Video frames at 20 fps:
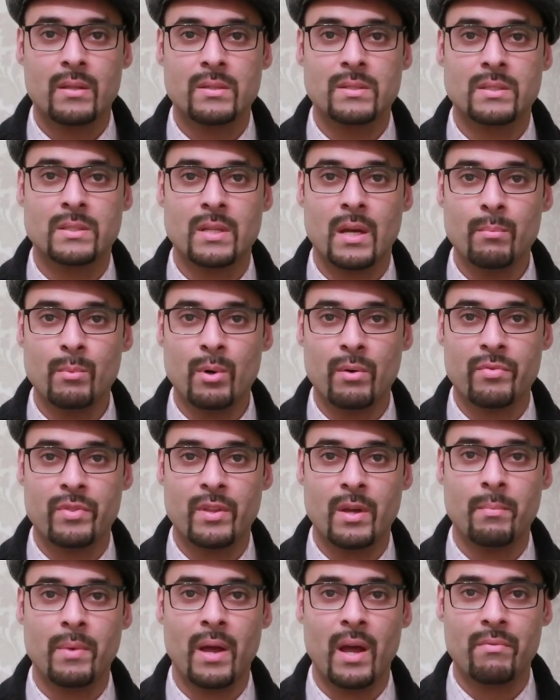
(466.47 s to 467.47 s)
some of
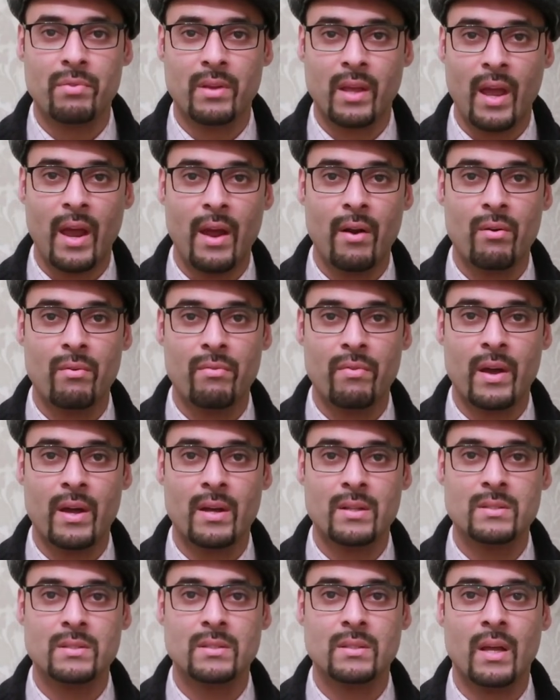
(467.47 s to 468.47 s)
them have
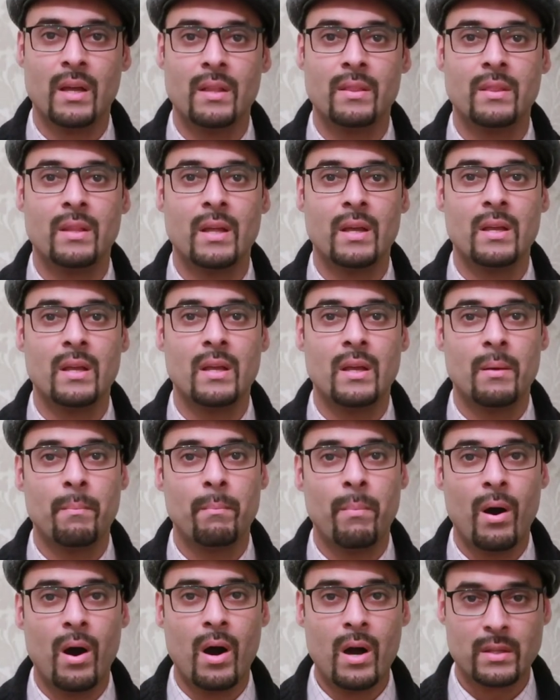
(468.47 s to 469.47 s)
caravans and they
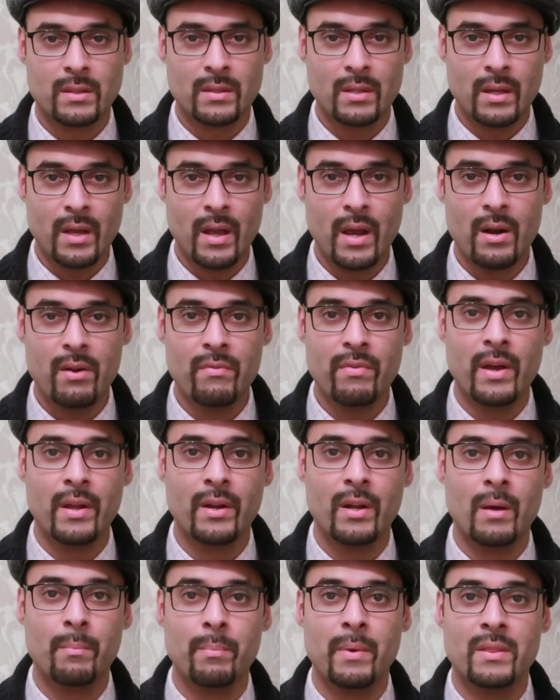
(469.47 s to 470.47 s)
park the
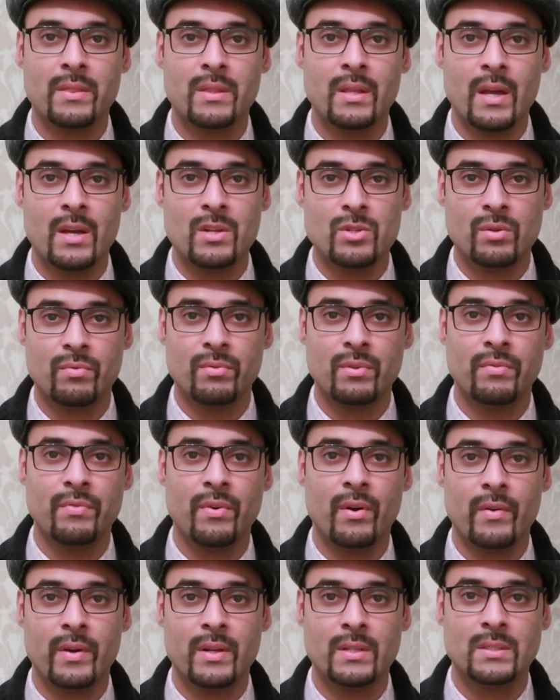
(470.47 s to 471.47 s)
caravan up at the edge of the
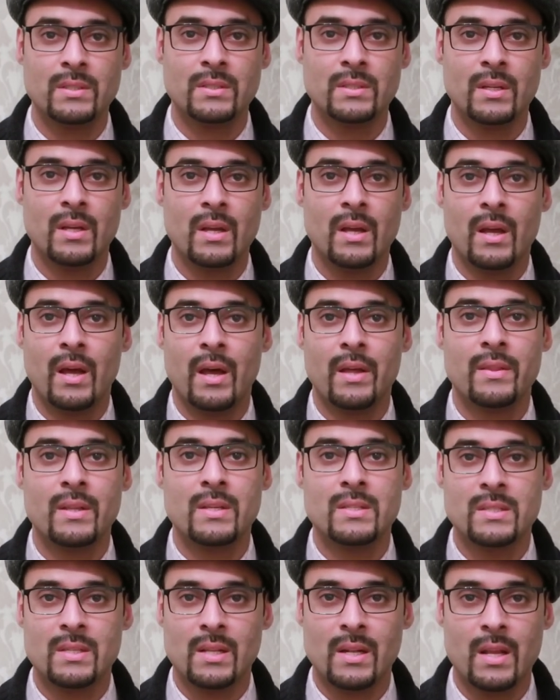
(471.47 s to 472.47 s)
forest and
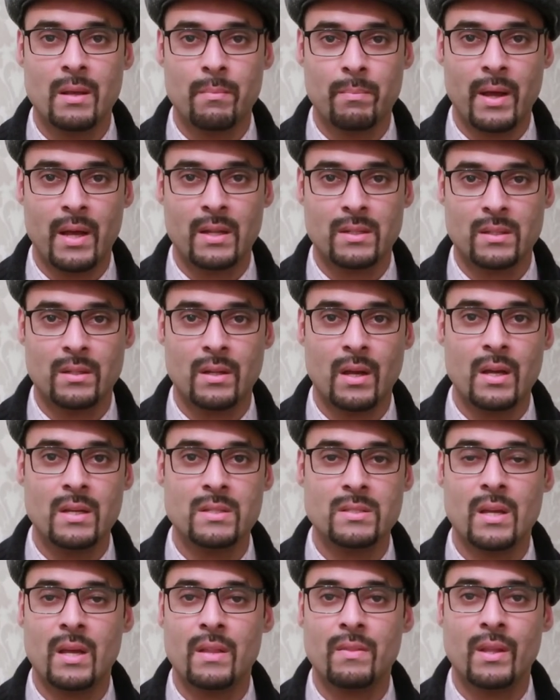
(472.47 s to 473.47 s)
they sleep at
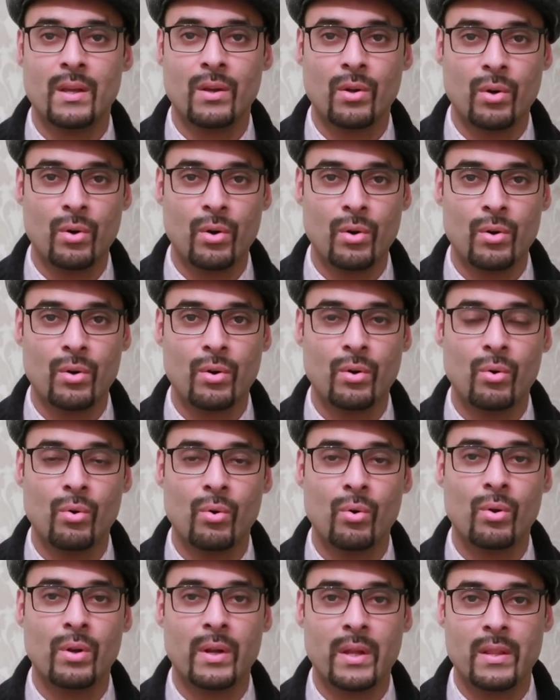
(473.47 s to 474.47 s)
night and they cook
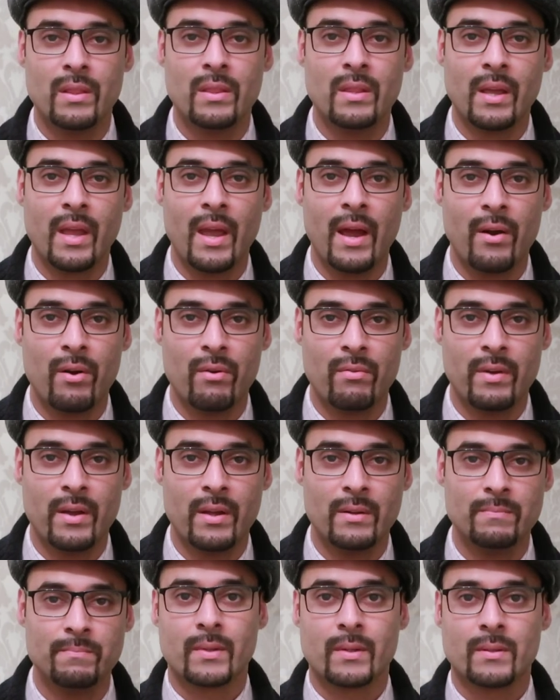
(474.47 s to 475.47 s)
all in the
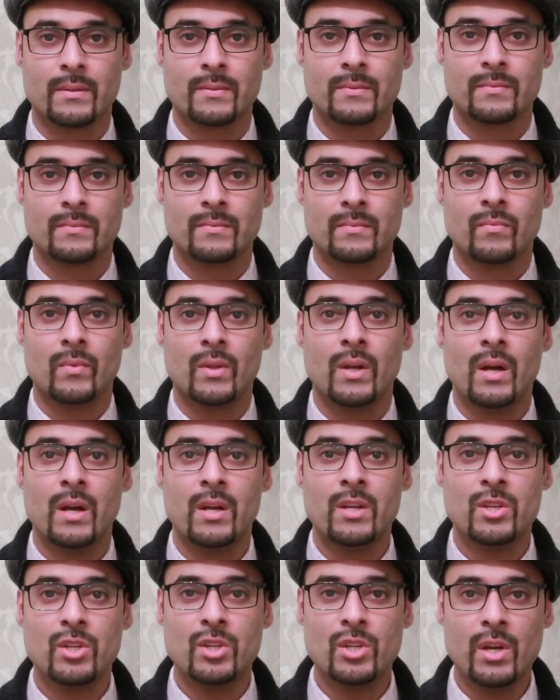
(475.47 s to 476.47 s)
caravan.
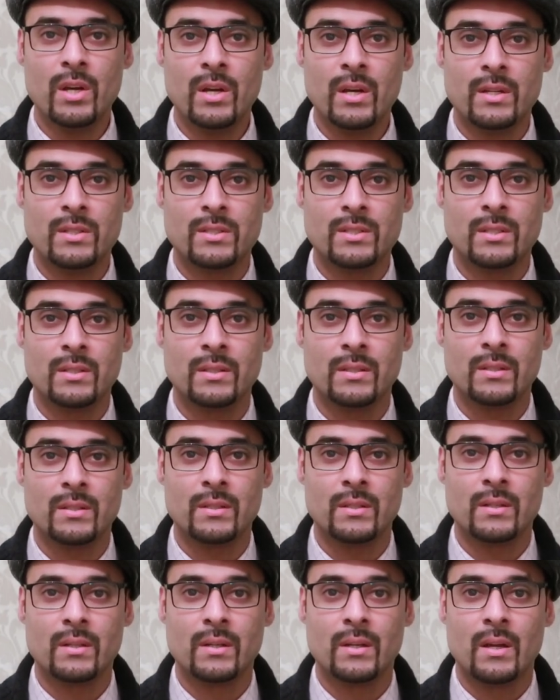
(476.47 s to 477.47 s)
A yurt.
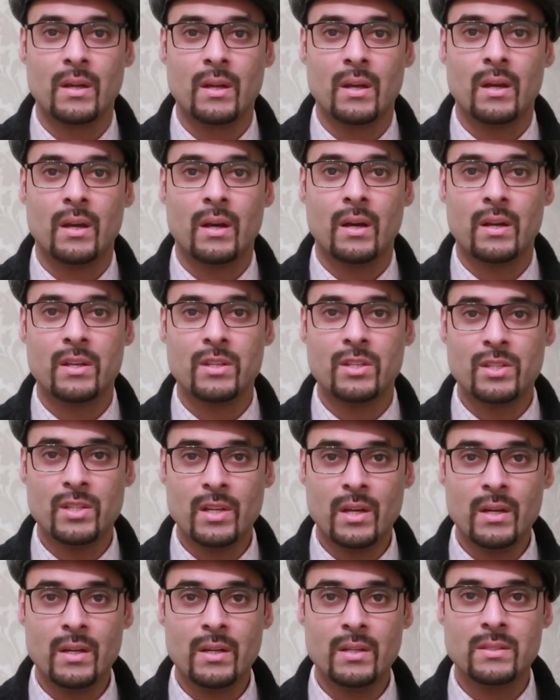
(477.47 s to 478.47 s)
A
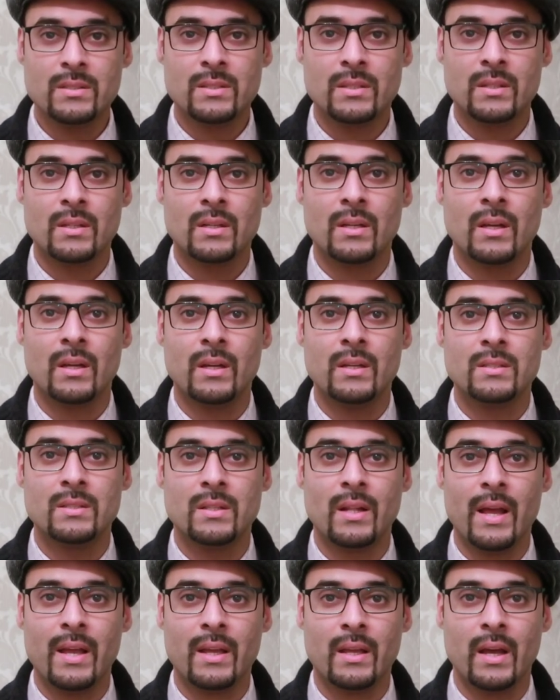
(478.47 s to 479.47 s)
yurt
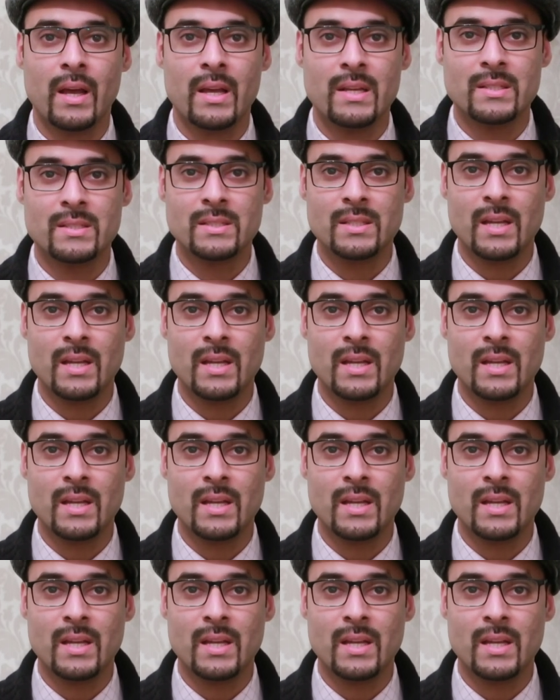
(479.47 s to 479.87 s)
is like a